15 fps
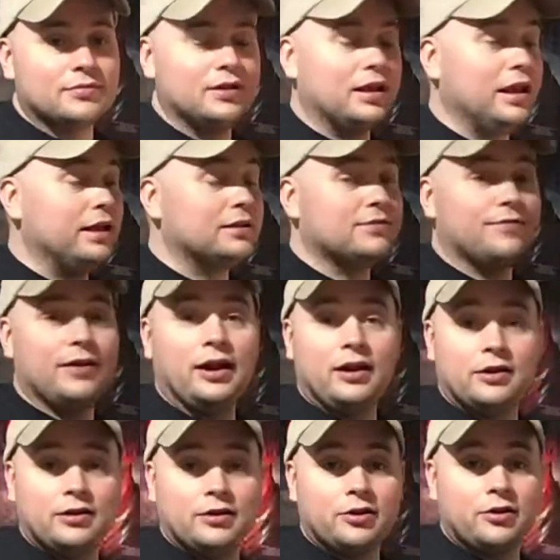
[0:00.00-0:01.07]
it's finding
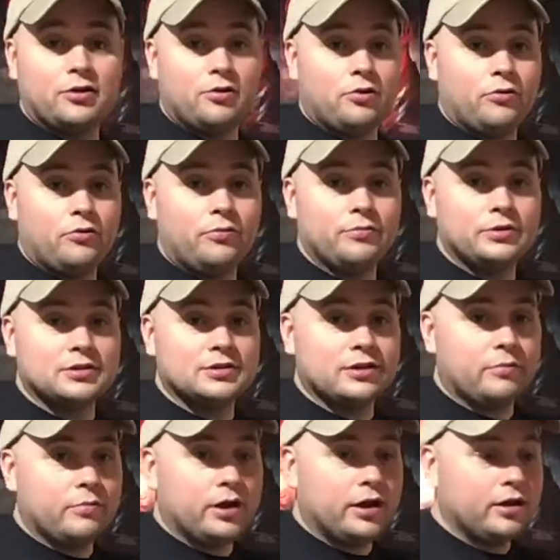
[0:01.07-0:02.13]
a good home to
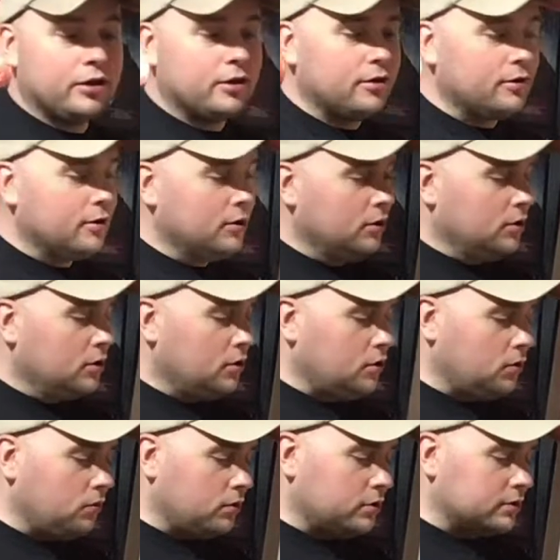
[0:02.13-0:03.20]
somebody who
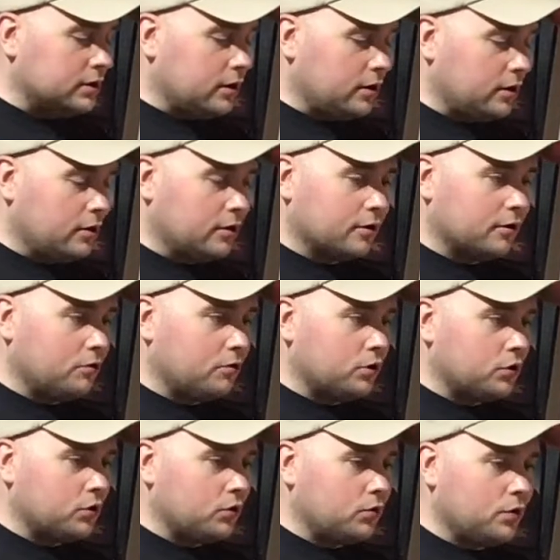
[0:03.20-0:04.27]
was going
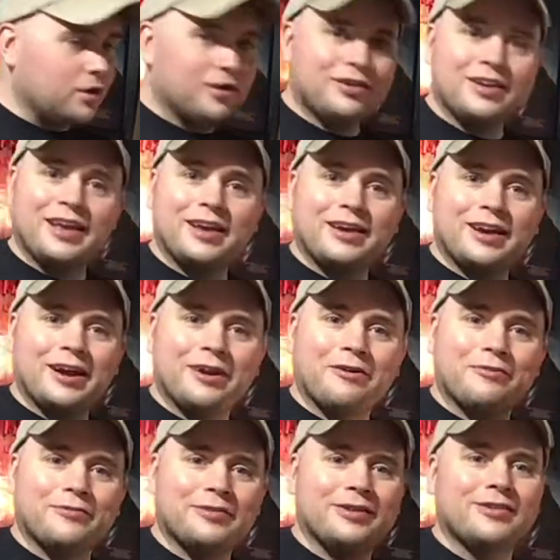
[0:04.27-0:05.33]
to take care of
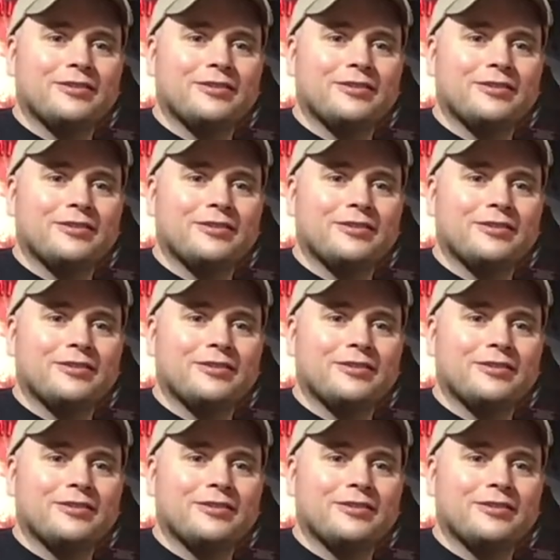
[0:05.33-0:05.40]
it,